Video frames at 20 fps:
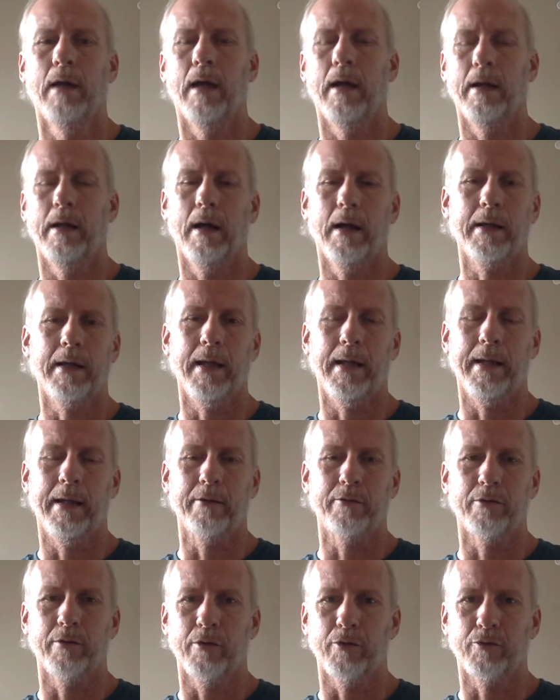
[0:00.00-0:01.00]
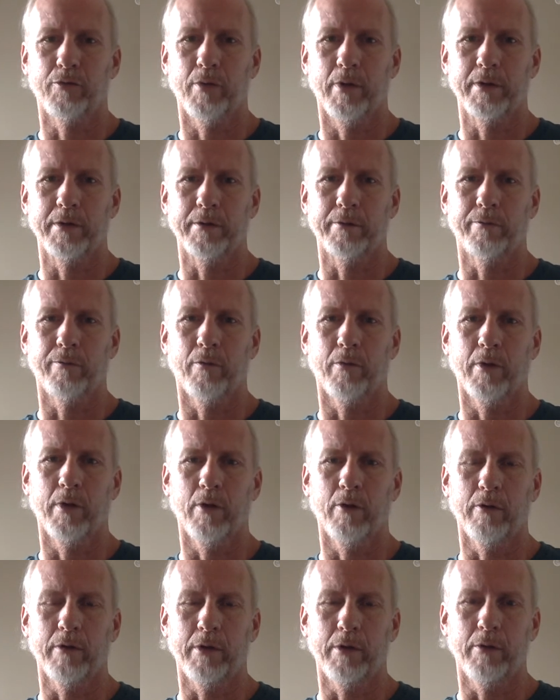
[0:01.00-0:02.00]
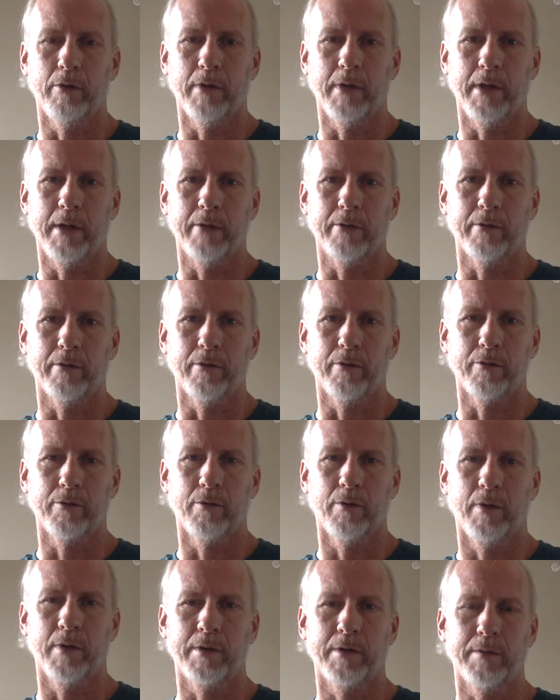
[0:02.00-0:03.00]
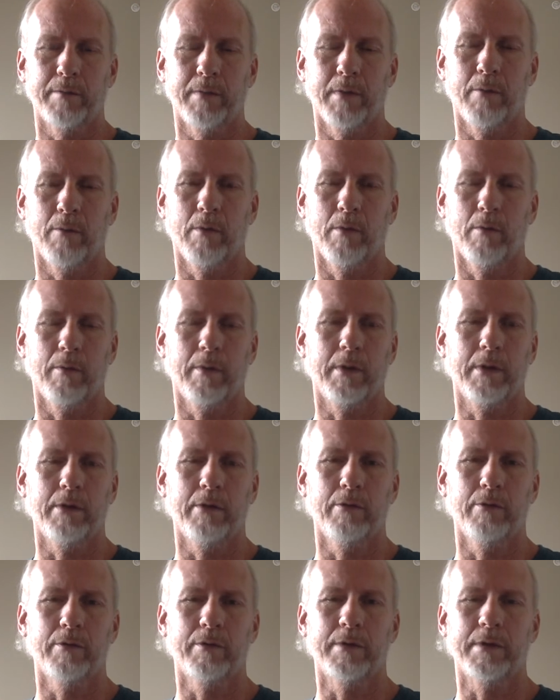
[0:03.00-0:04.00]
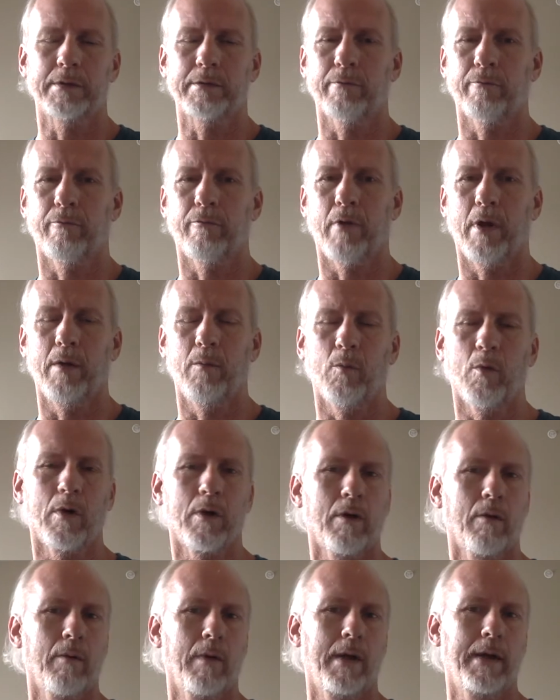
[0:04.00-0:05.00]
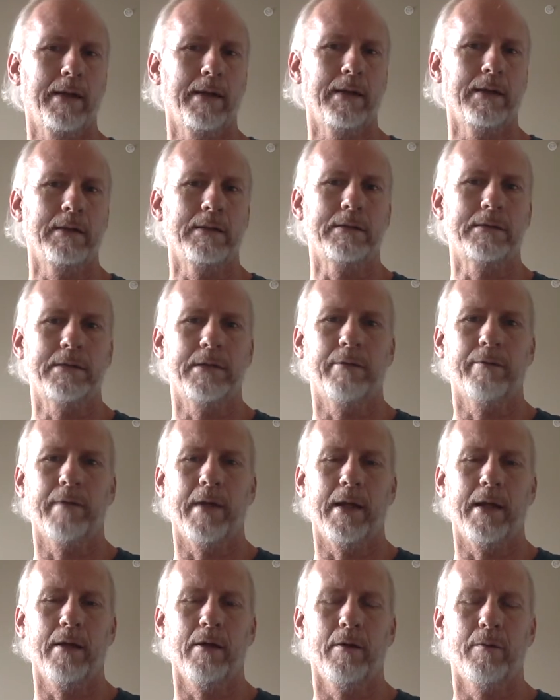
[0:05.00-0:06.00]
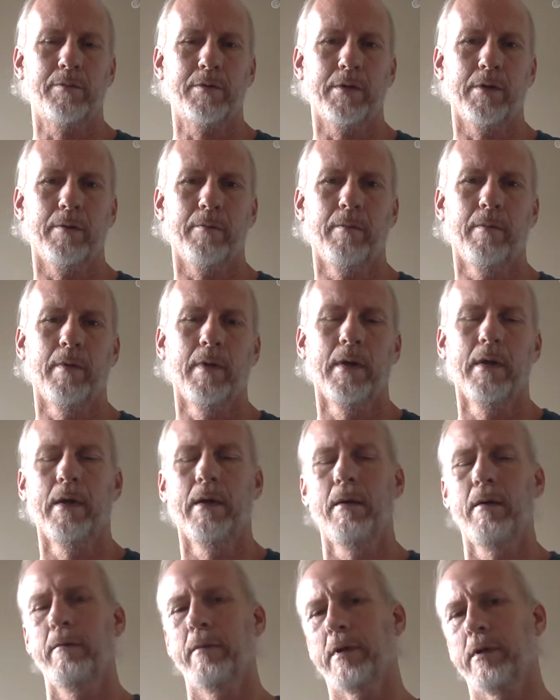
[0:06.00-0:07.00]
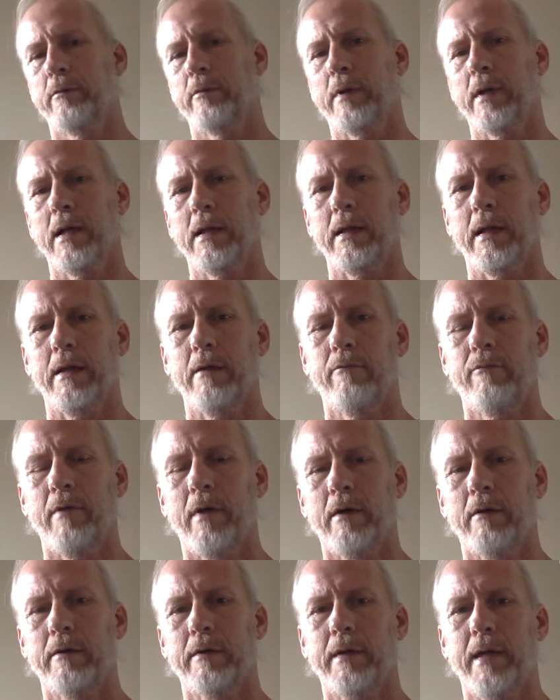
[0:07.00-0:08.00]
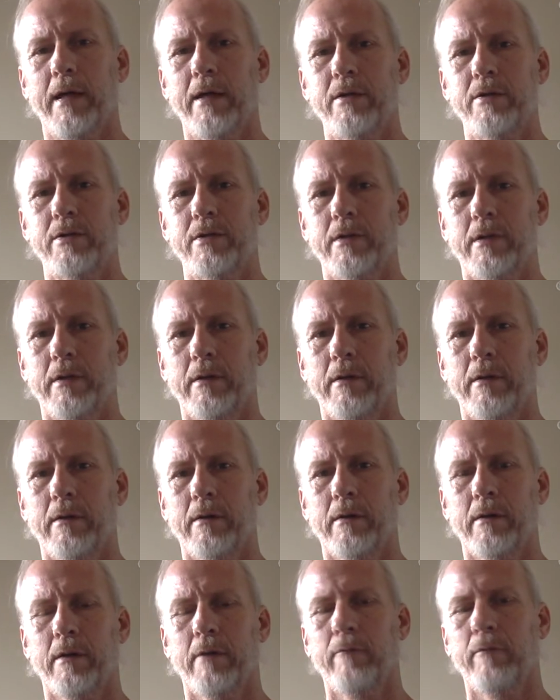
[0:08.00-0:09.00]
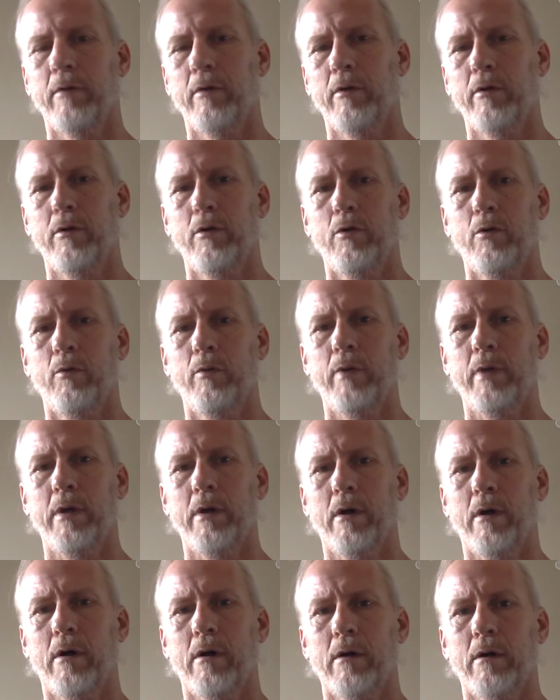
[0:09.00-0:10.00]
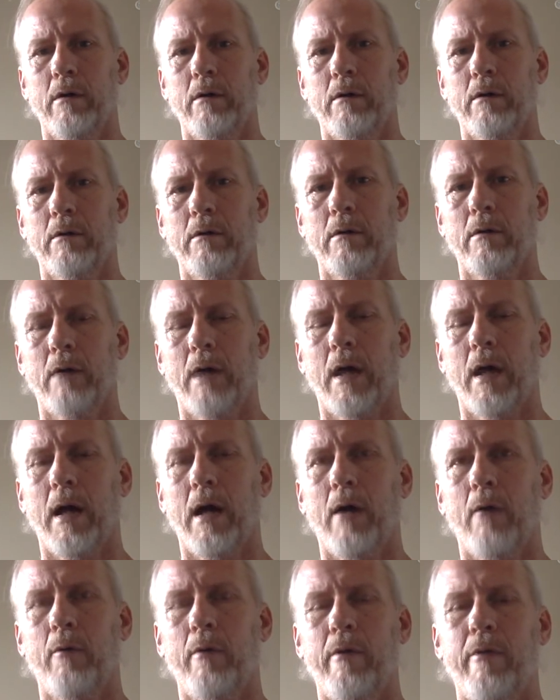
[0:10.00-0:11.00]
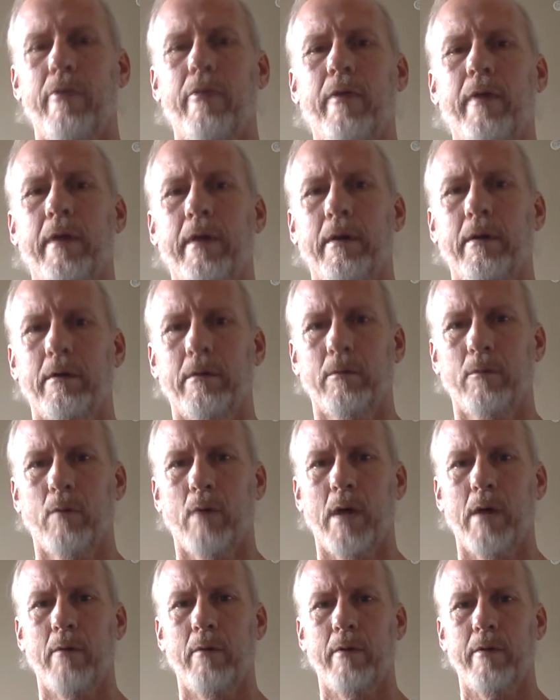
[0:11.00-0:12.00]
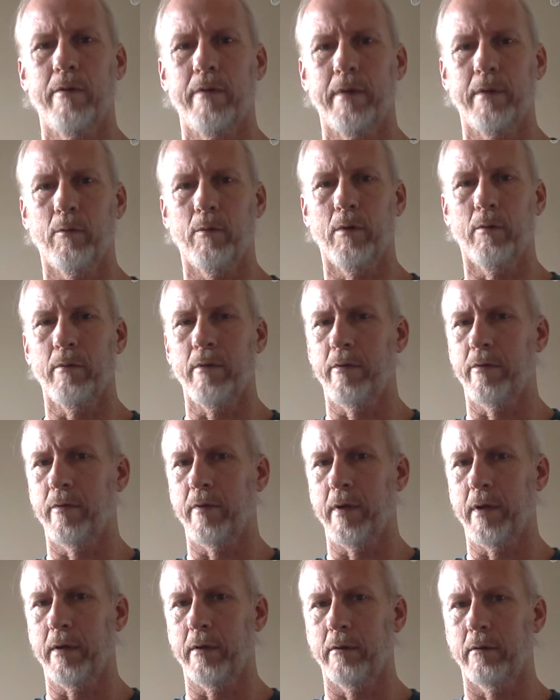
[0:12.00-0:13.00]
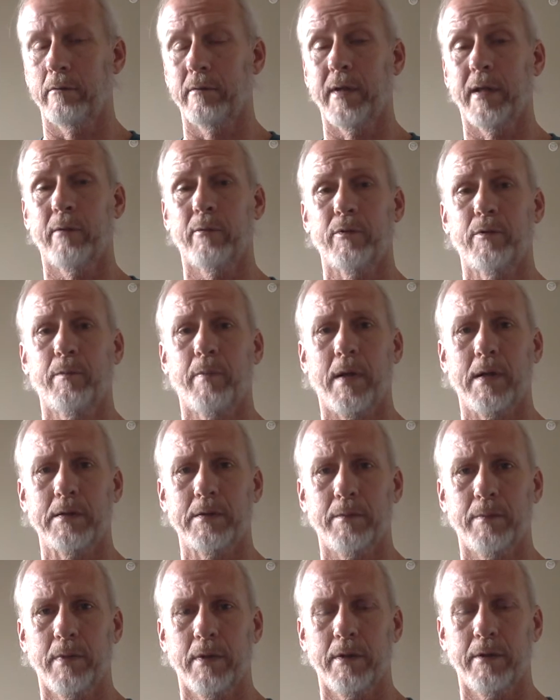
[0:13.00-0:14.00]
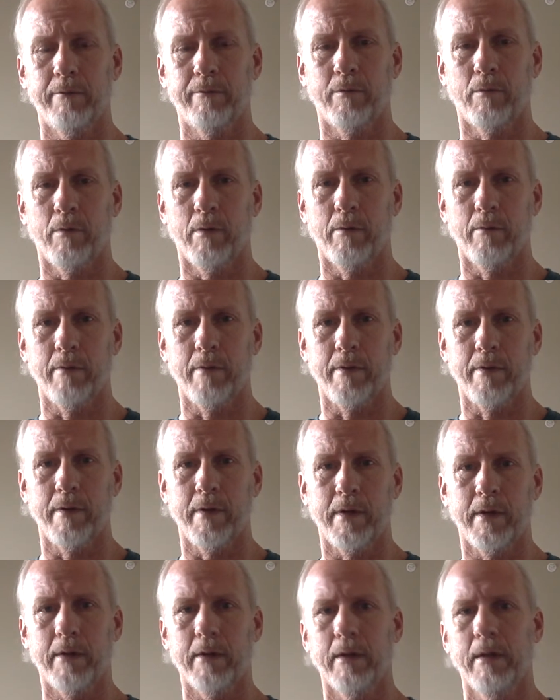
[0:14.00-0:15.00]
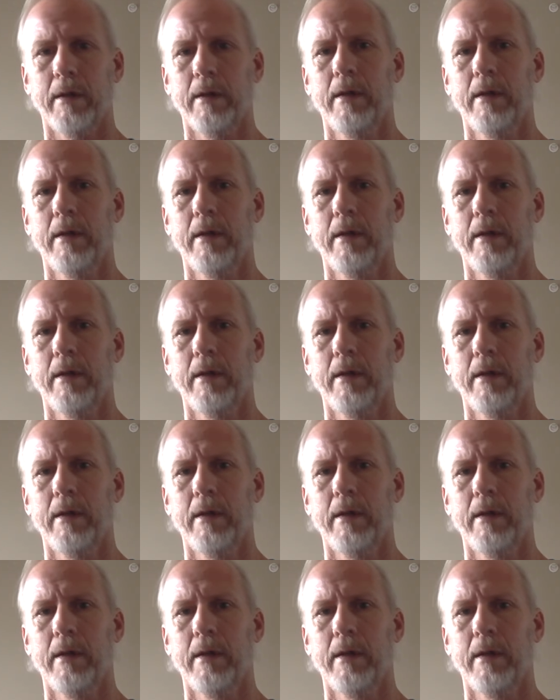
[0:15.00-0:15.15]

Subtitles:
Now, I can't answer those questions for you, only you can answer those questions. But what we can do is get some framework around it and see if that helps you. Because we got to lay a foundation of knowing who we are, how we think, why we think what we think, take responsibility for what we think.